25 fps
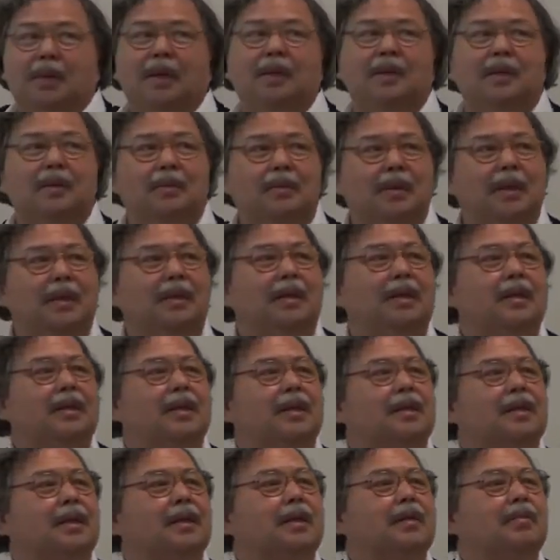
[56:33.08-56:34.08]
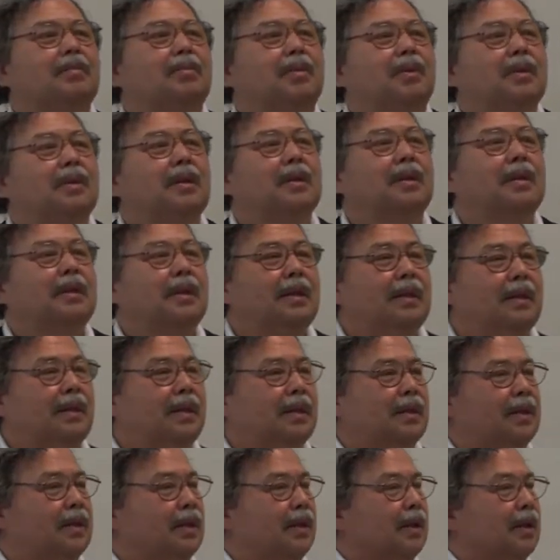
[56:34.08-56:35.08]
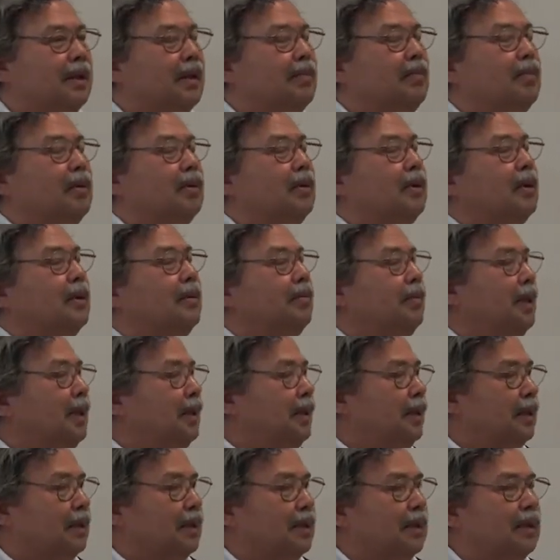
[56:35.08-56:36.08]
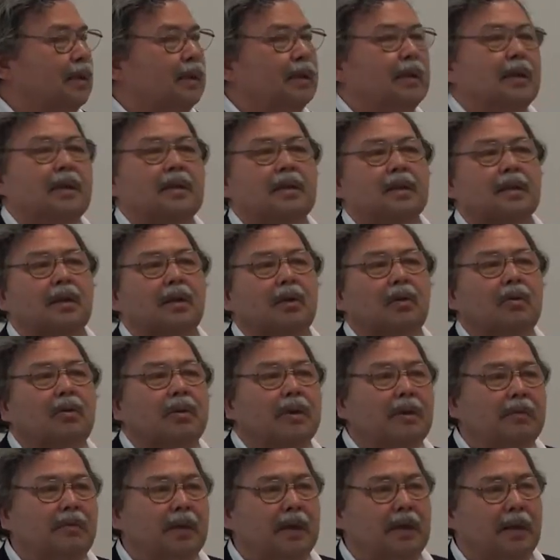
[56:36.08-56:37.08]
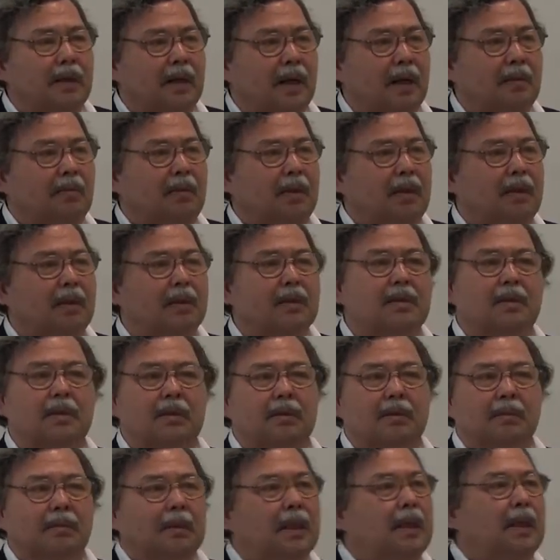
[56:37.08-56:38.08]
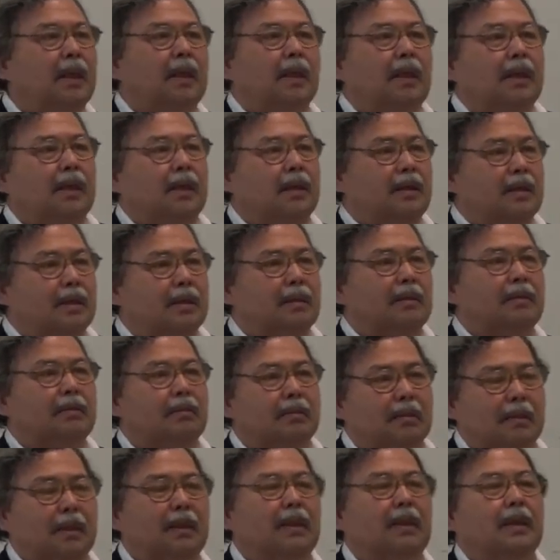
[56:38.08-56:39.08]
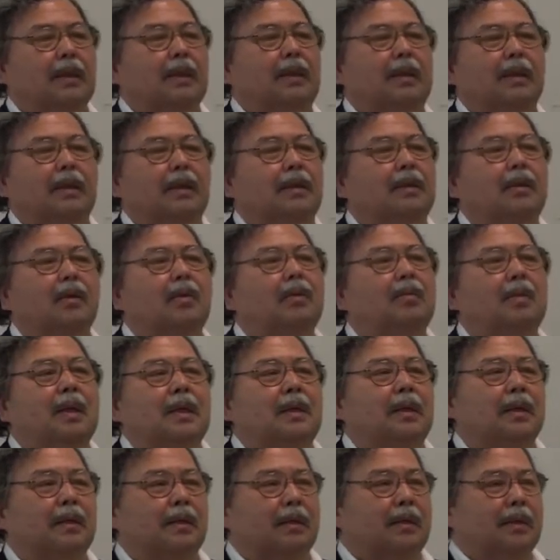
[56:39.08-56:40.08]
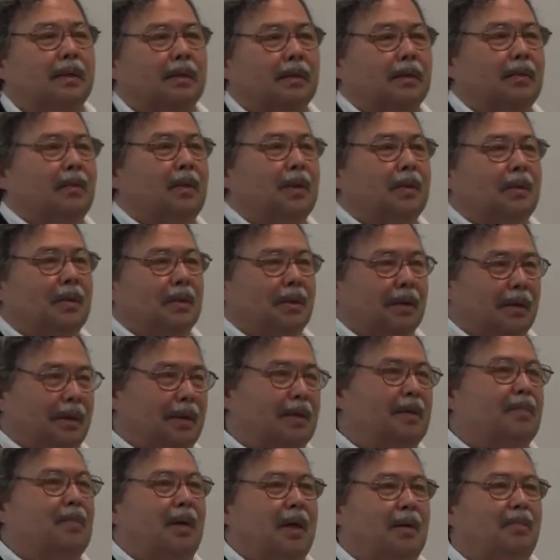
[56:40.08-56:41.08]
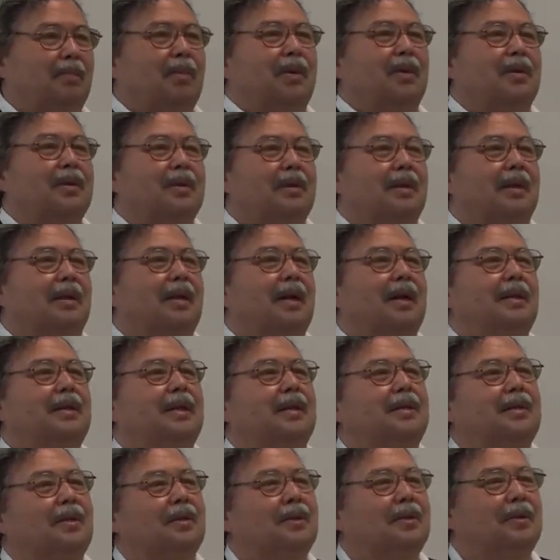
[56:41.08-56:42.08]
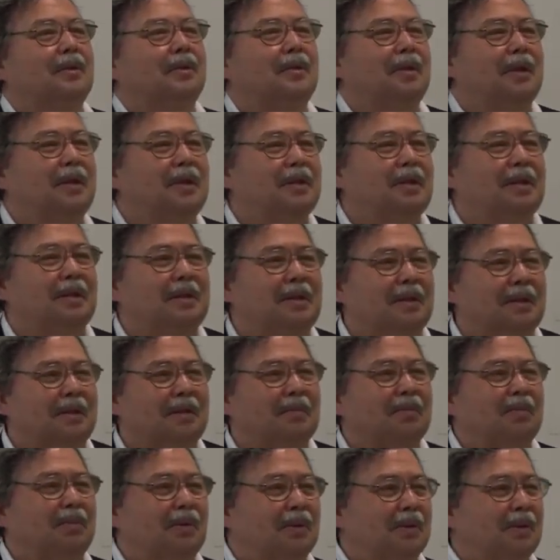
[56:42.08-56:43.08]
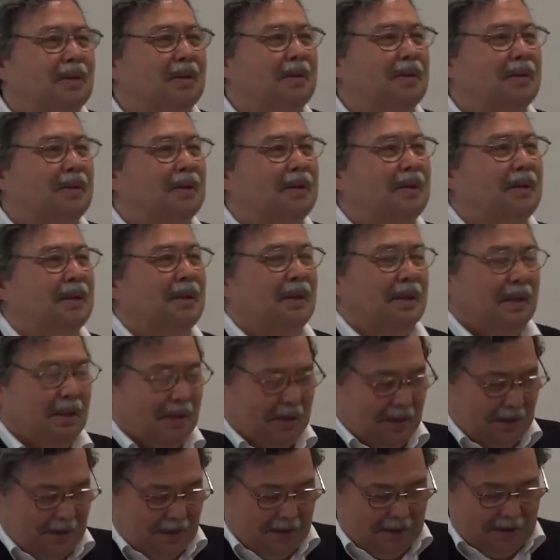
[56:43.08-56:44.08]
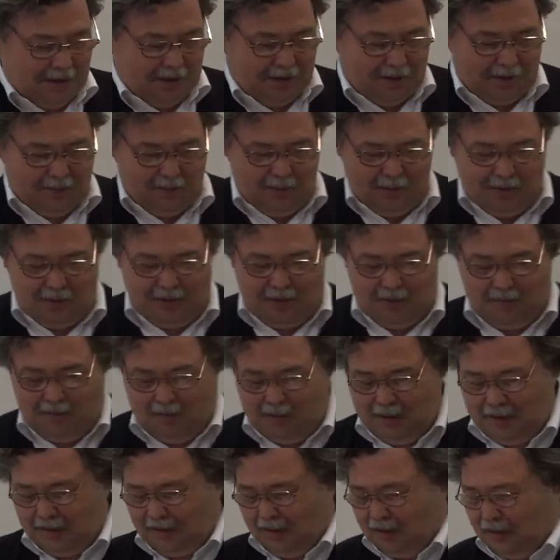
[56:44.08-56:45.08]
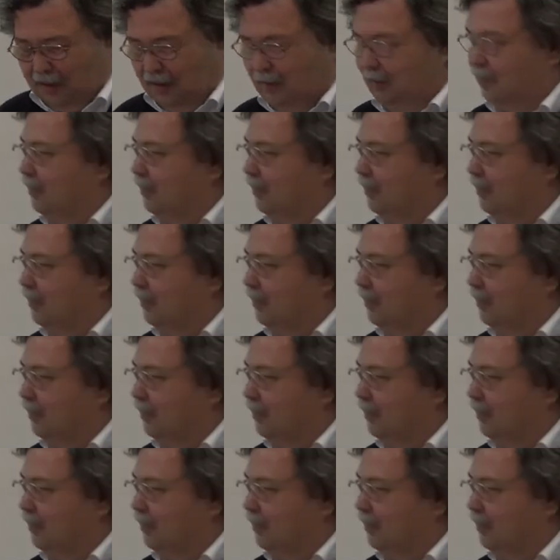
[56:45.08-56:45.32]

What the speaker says: by the way, this is an important industry, an important market, and it's growing very rapidly. So it's no matter what is my personal attitude to this, it's an important market.